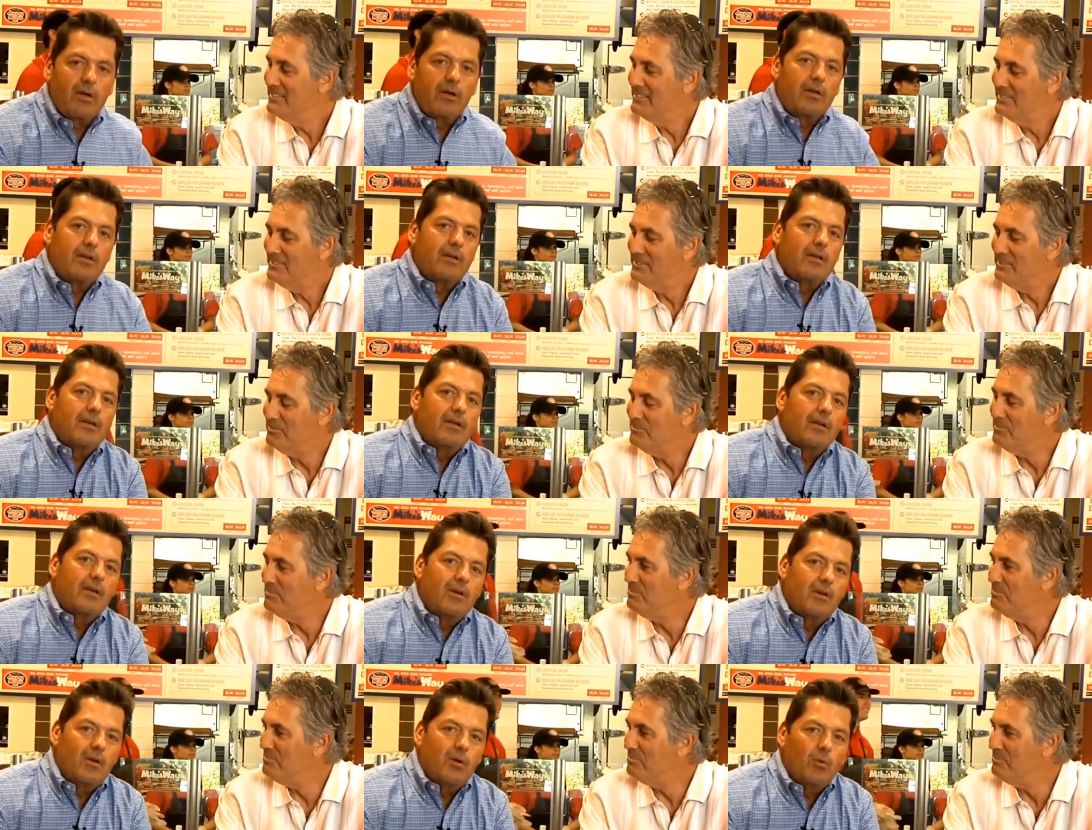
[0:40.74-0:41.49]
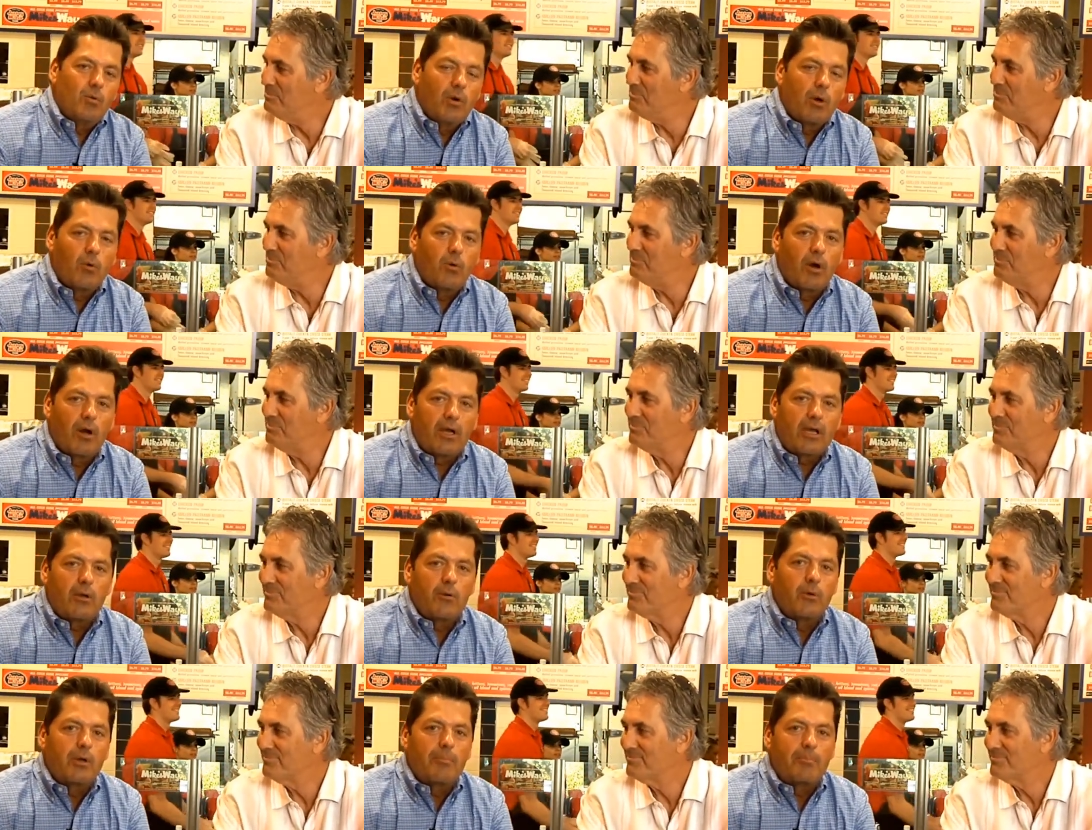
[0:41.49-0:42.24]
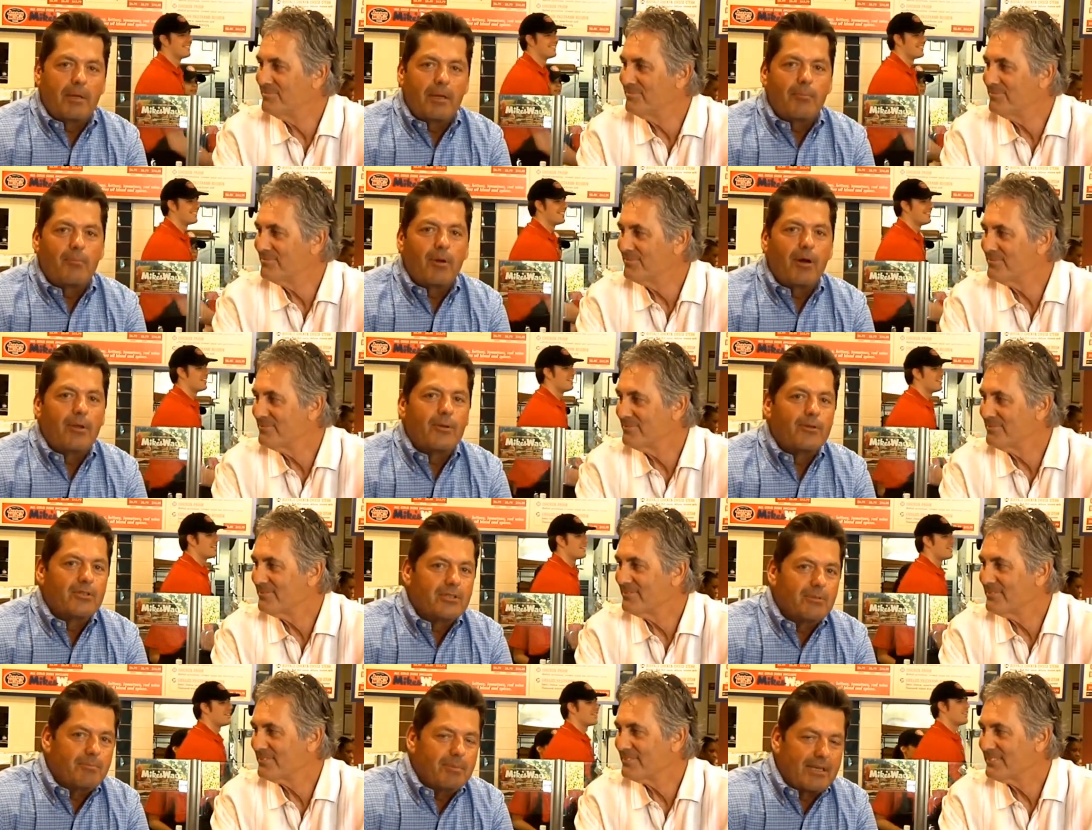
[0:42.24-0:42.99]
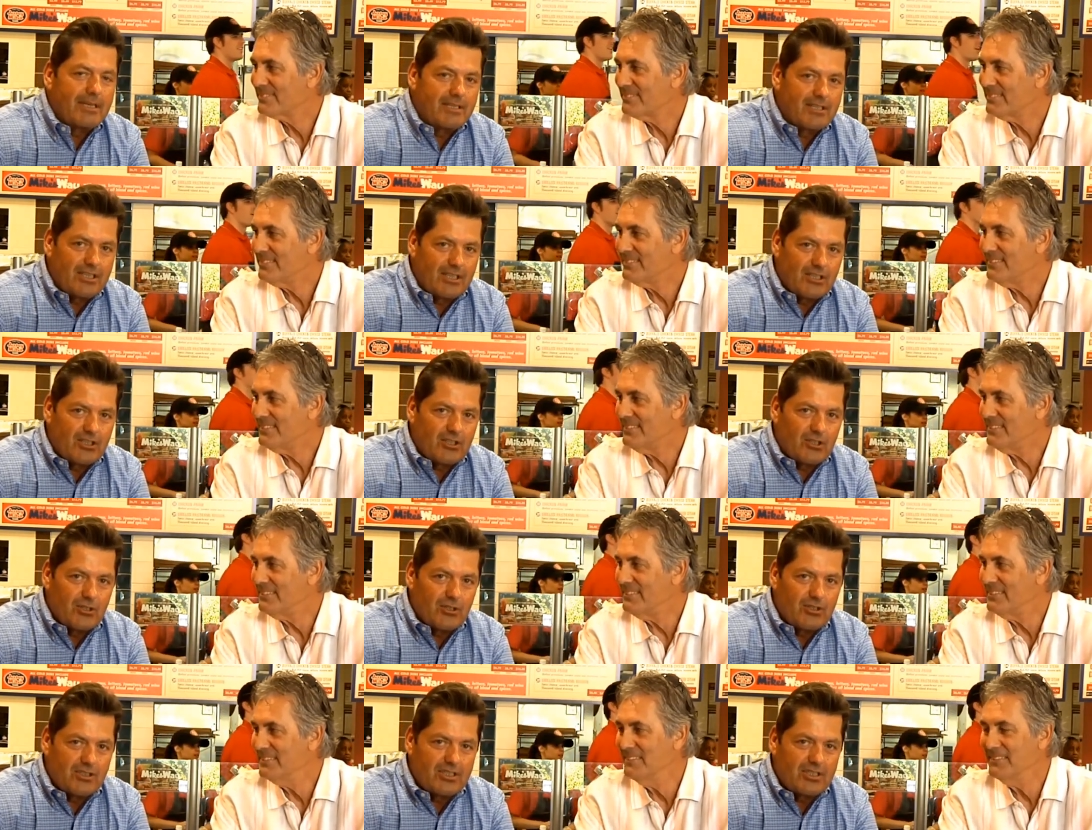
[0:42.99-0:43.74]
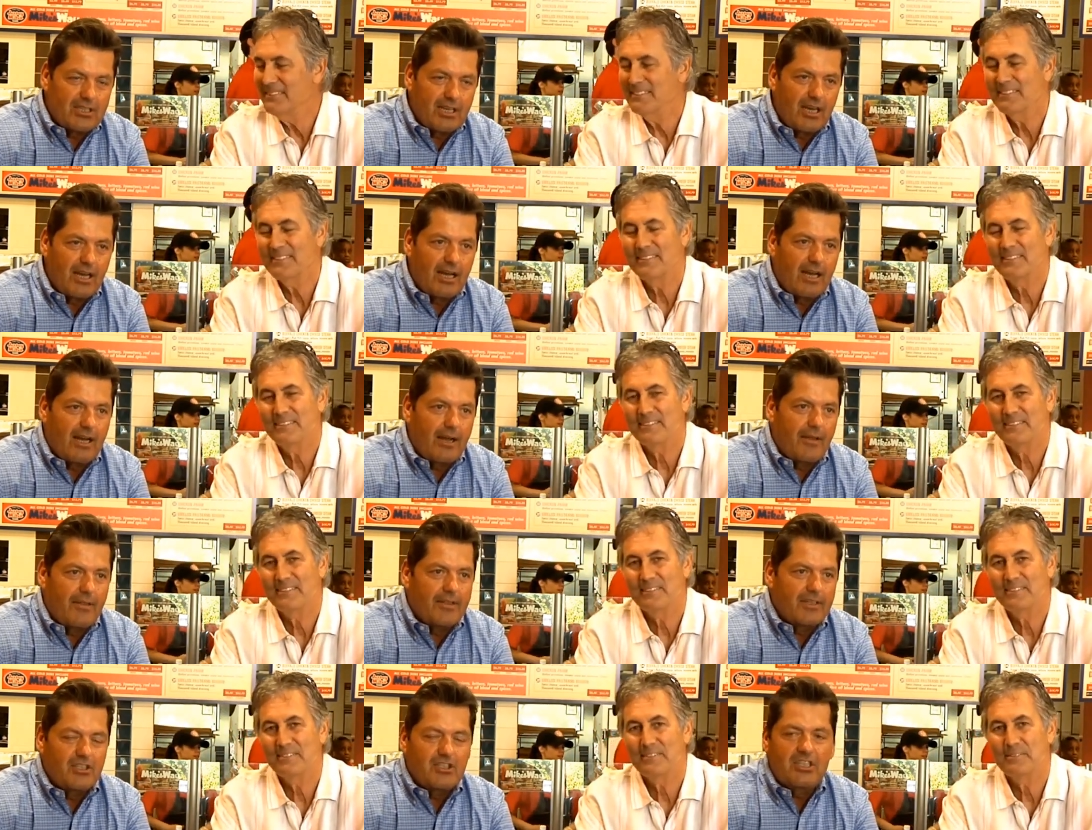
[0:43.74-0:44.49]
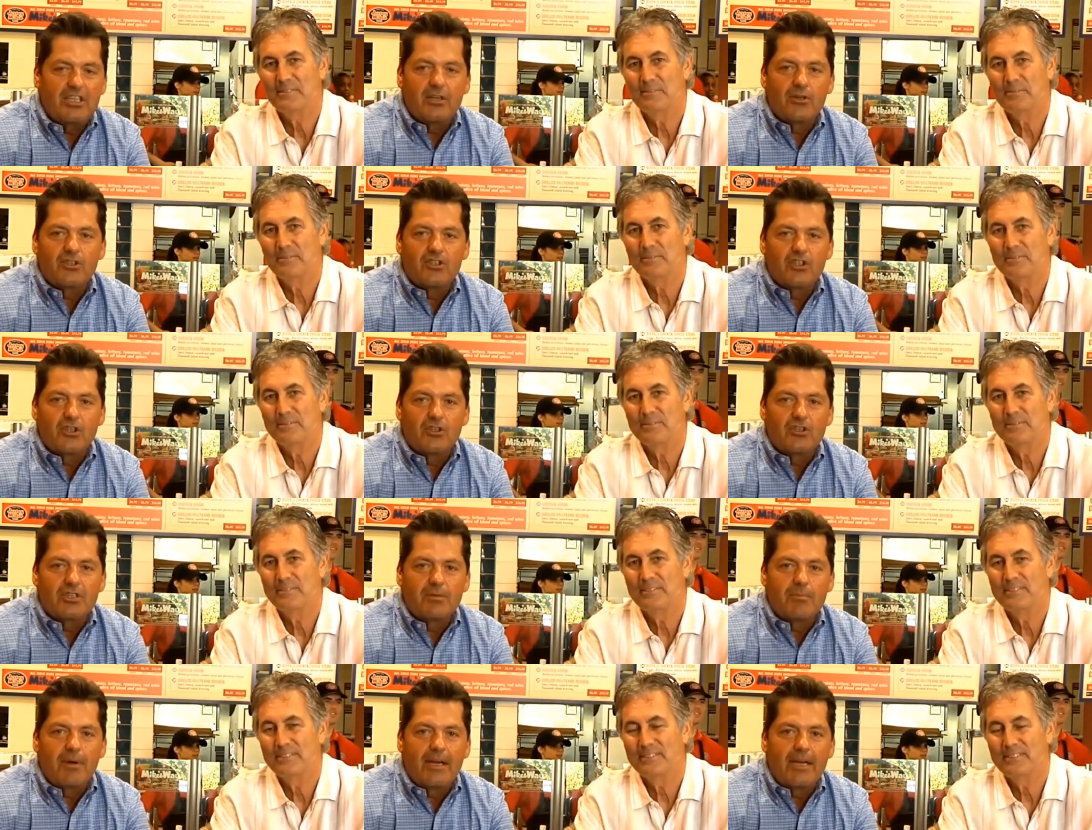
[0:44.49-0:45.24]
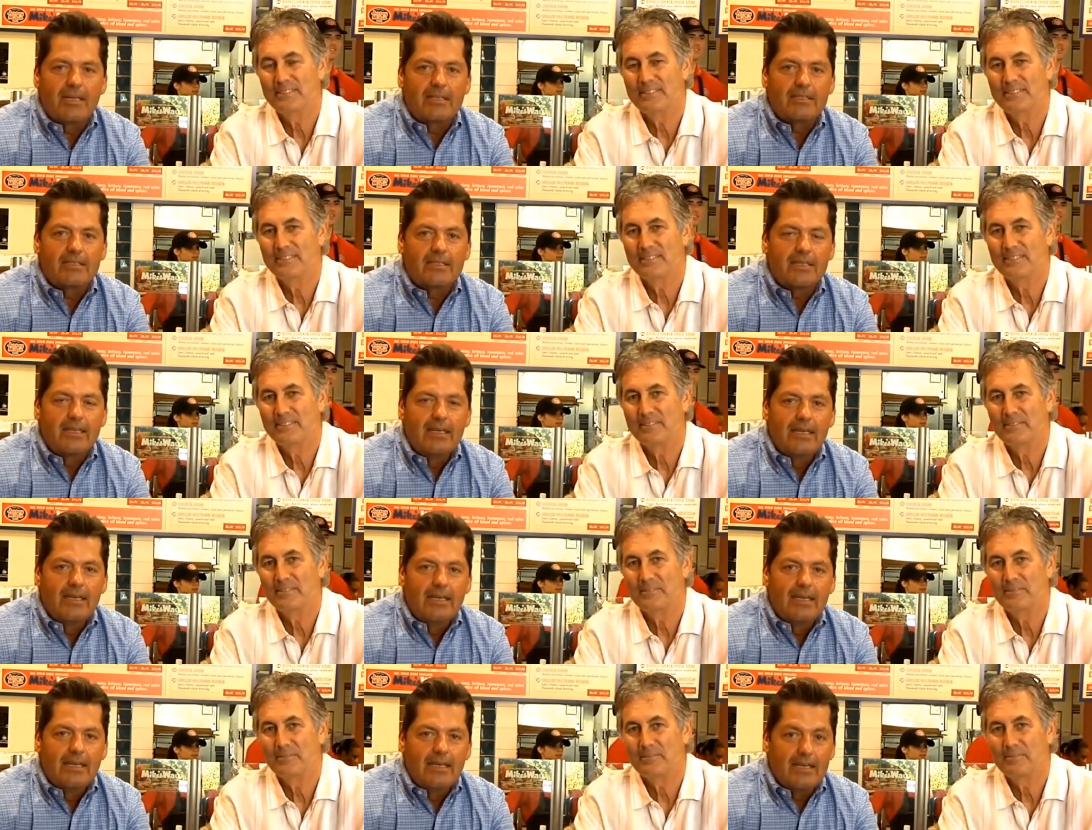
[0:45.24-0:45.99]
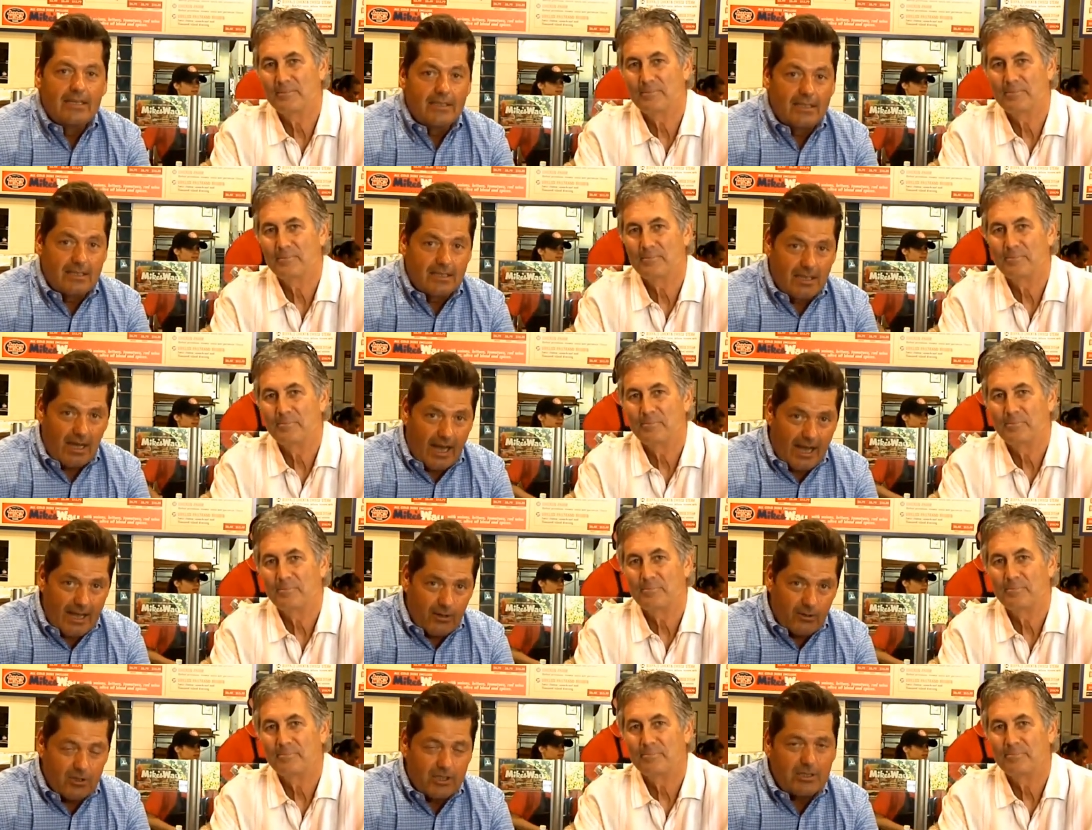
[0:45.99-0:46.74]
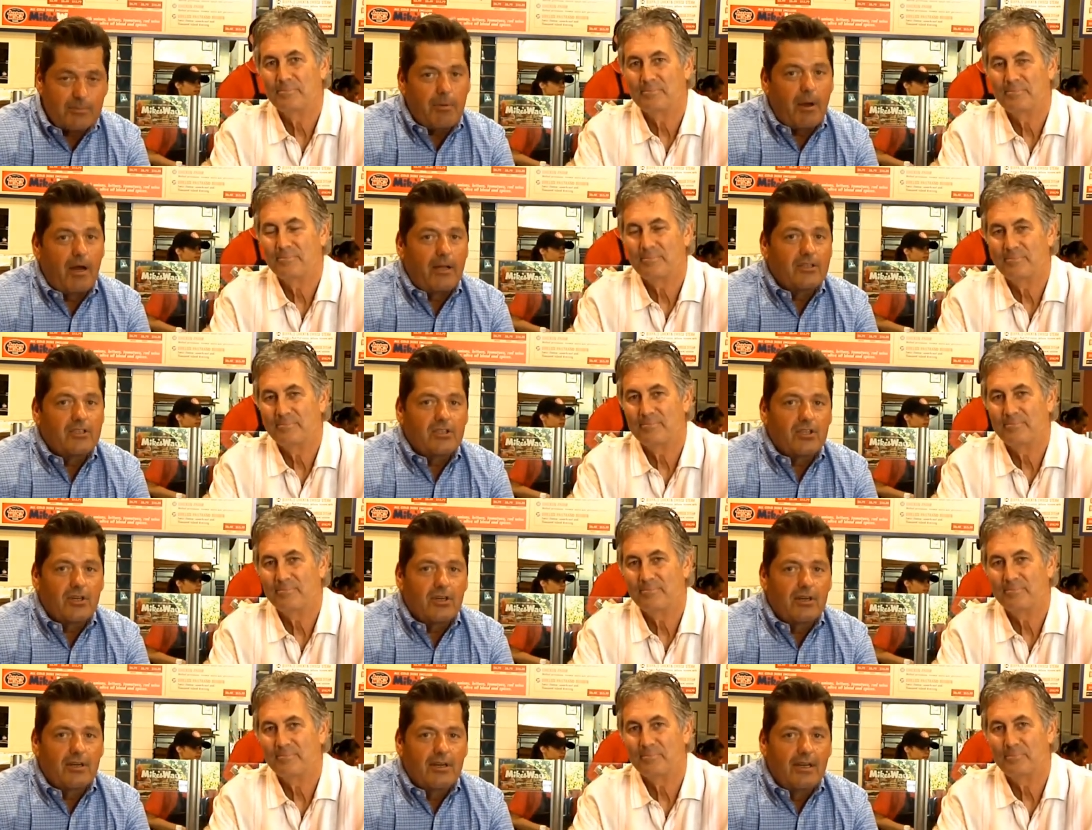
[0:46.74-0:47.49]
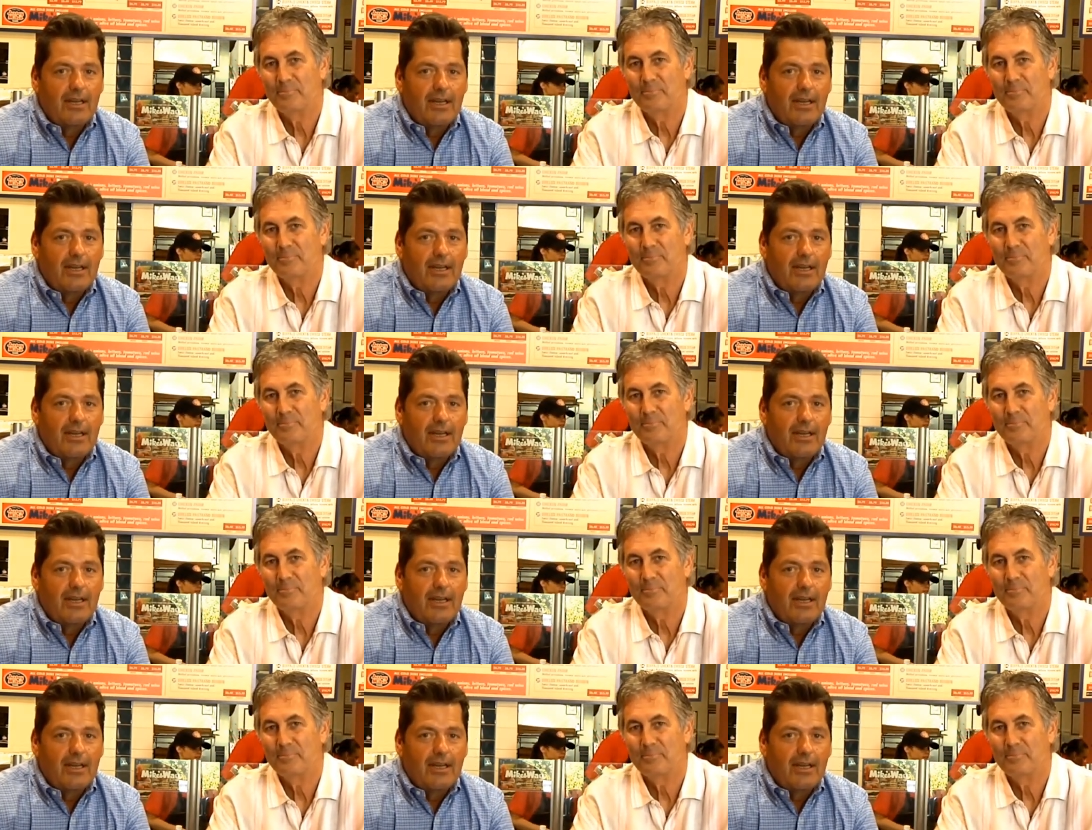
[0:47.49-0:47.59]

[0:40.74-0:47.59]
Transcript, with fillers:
Speaker 1: we're working with Big Brothers and Big Sisters. This year, Jersey Mike's is the title sponsor.